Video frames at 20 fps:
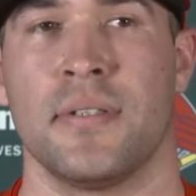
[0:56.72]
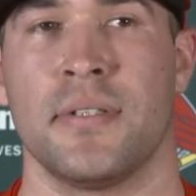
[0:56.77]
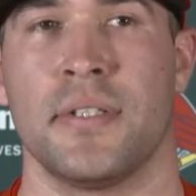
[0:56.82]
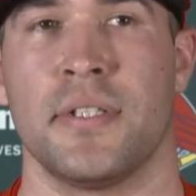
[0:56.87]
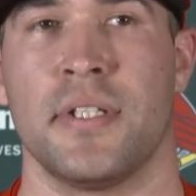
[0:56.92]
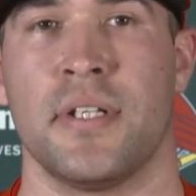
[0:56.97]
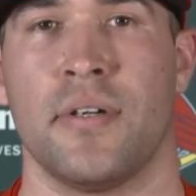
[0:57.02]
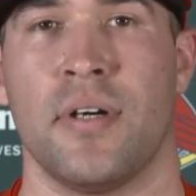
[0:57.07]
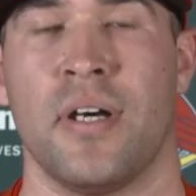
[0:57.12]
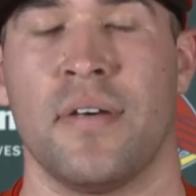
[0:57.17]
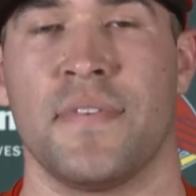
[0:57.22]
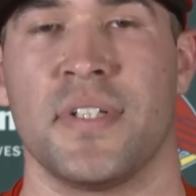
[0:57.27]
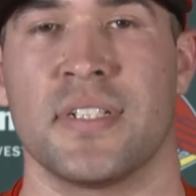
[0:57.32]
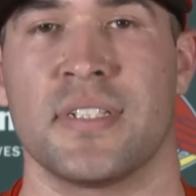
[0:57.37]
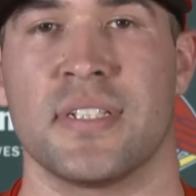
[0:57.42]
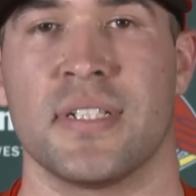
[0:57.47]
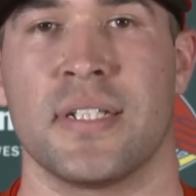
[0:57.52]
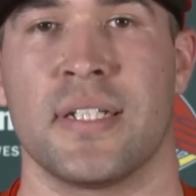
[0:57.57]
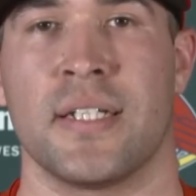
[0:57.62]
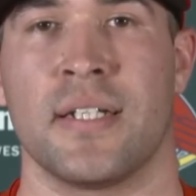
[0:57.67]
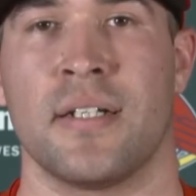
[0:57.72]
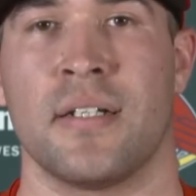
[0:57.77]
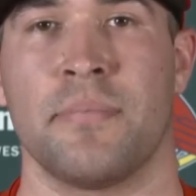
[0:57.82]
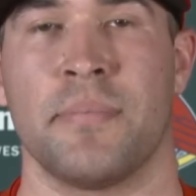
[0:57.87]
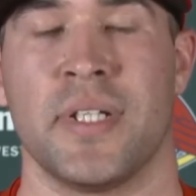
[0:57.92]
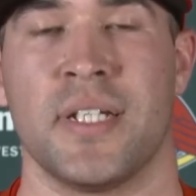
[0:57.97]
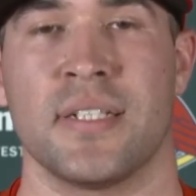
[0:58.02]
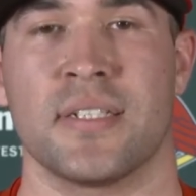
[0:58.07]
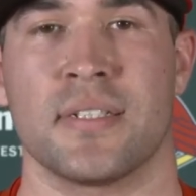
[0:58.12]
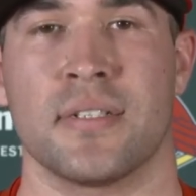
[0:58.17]
you know, obviously get on
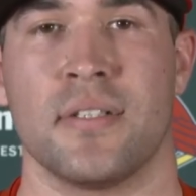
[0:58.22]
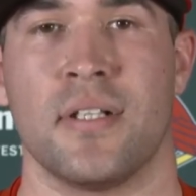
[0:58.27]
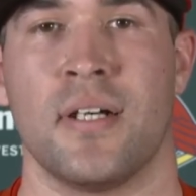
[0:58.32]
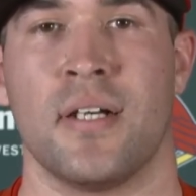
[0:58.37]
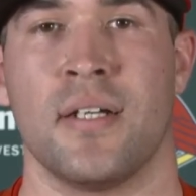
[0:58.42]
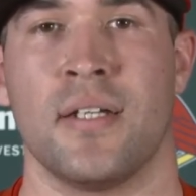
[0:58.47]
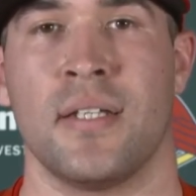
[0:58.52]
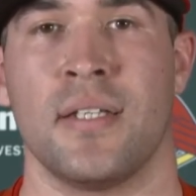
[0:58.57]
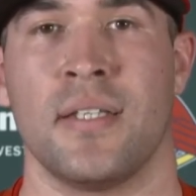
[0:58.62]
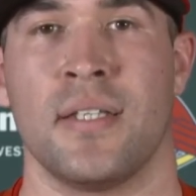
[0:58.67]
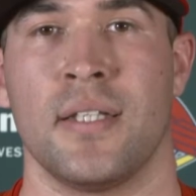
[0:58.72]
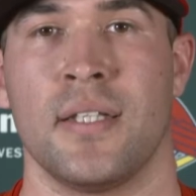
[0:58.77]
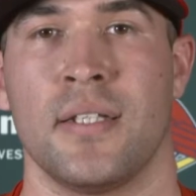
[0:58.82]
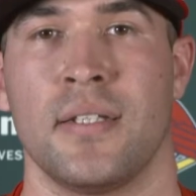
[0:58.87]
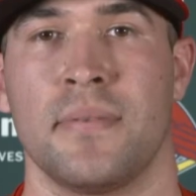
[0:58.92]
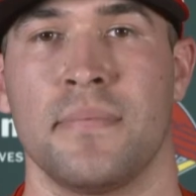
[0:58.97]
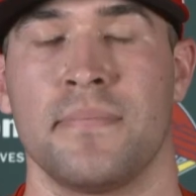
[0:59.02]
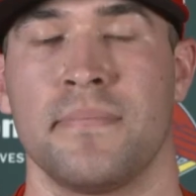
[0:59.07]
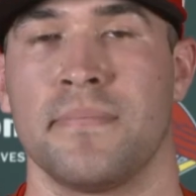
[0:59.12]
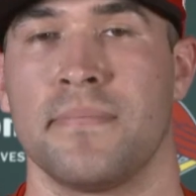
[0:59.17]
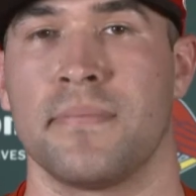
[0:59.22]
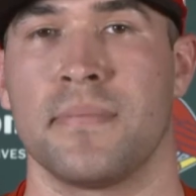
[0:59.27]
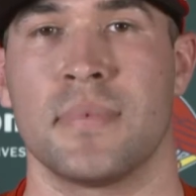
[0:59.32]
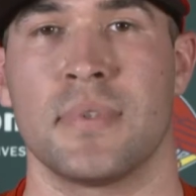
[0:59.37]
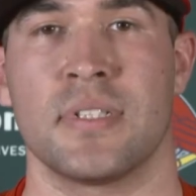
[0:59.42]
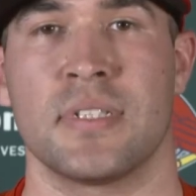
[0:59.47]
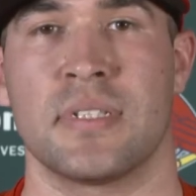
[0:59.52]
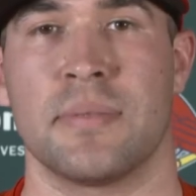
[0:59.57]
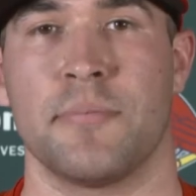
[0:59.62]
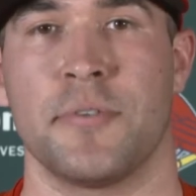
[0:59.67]
base a lot, and then
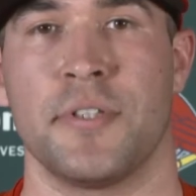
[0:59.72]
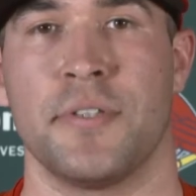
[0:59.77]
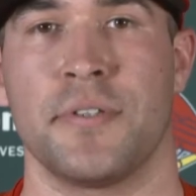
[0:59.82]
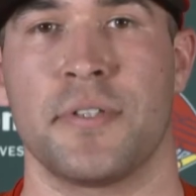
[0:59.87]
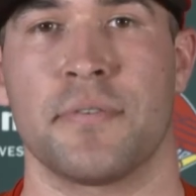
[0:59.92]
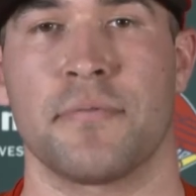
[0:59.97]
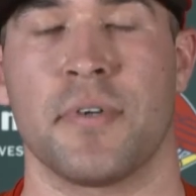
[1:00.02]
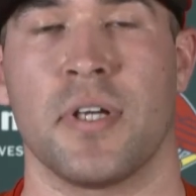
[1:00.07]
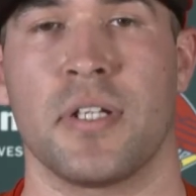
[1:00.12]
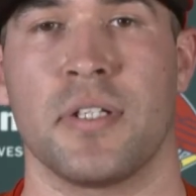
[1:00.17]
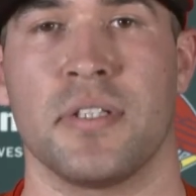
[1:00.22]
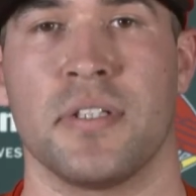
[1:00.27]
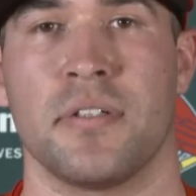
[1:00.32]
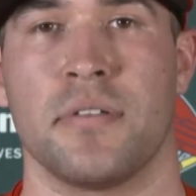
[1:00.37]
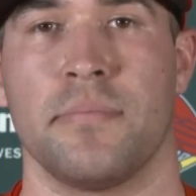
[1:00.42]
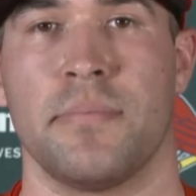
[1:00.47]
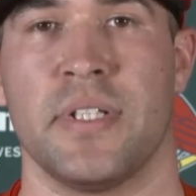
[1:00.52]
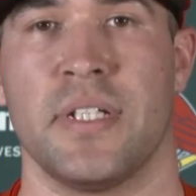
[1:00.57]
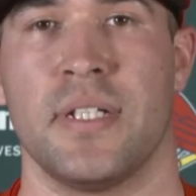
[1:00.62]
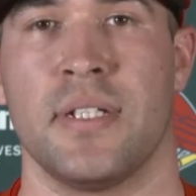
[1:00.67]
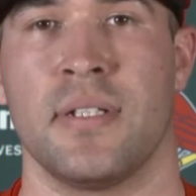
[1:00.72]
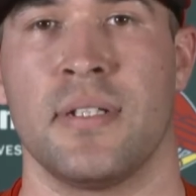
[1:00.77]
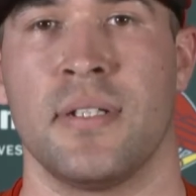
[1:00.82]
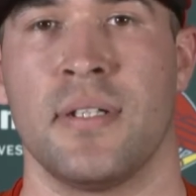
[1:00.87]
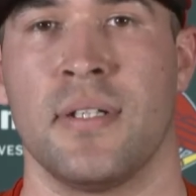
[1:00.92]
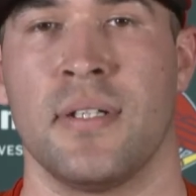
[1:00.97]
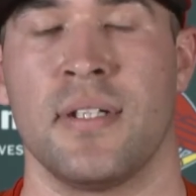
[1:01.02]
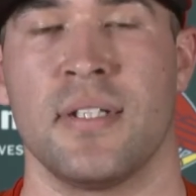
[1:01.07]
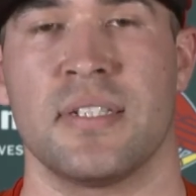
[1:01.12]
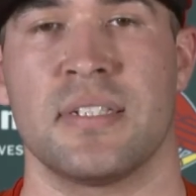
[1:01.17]
someone who could run a little bit,
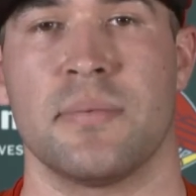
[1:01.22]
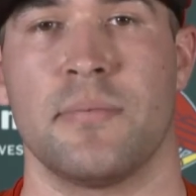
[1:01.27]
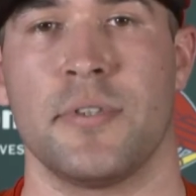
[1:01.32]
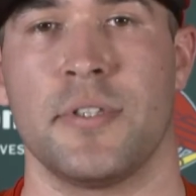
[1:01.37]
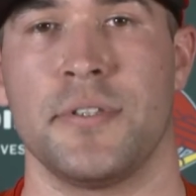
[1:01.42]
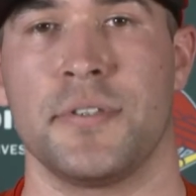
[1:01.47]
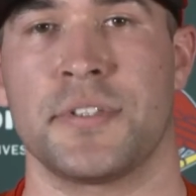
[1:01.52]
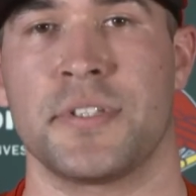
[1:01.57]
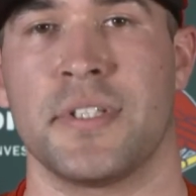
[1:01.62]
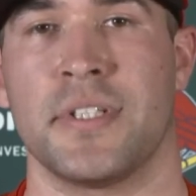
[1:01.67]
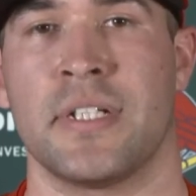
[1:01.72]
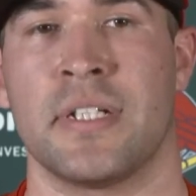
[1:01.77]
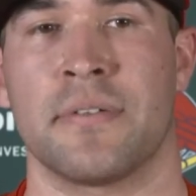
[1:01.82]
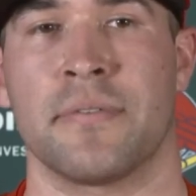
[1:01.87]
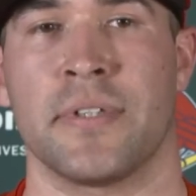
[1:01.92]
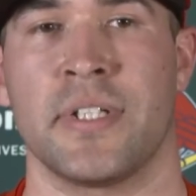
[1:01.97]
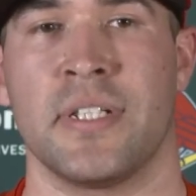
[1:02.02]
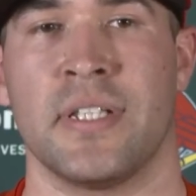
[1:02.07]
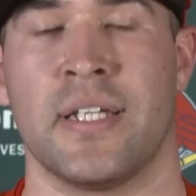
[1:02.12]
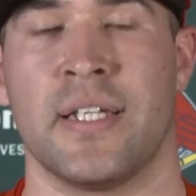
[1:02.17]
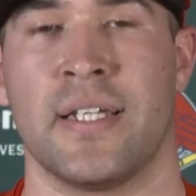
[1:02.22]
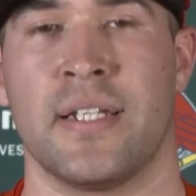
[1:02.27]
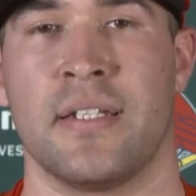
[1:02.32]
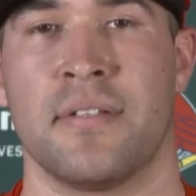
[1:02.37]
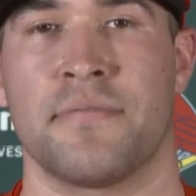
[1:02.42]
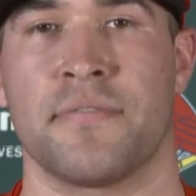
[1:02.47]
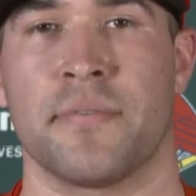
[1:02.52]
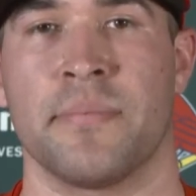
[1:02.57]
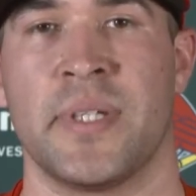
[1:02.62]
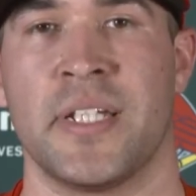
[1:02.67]
someone who's good at relaying
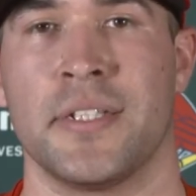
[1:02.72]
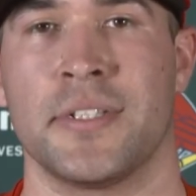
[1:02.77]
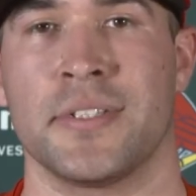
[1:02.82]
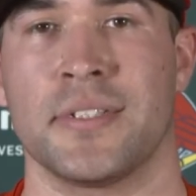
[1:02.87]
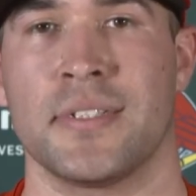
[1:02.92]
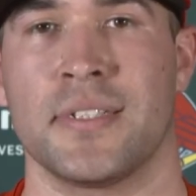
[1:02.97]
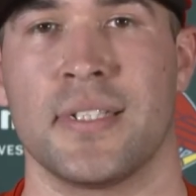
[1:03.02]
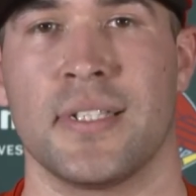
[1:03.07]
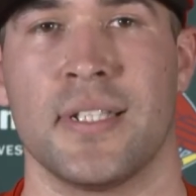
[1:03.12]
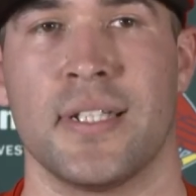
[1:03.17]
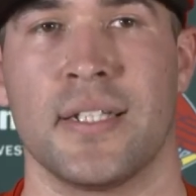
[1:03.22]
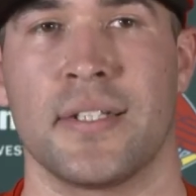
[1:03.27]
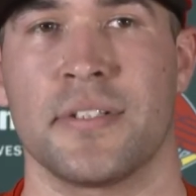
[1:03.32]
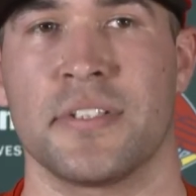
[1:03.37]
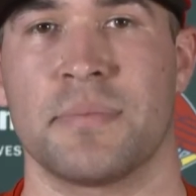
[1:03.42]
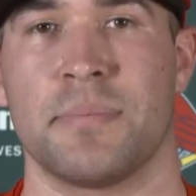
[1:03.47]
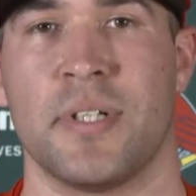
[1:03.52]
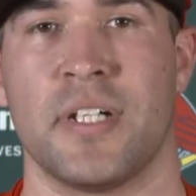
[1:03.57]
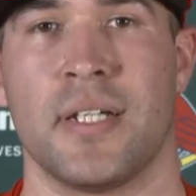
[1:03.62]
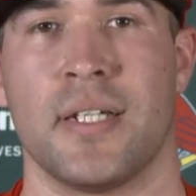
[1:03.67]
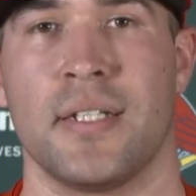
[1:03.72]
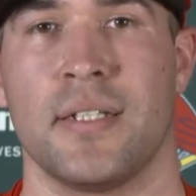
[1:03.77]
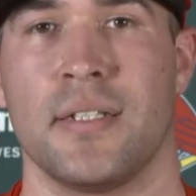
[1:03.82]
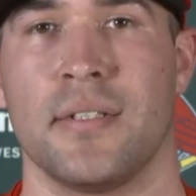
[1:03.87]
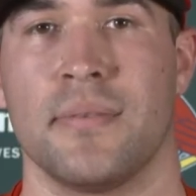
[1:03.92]
information to the hitters behind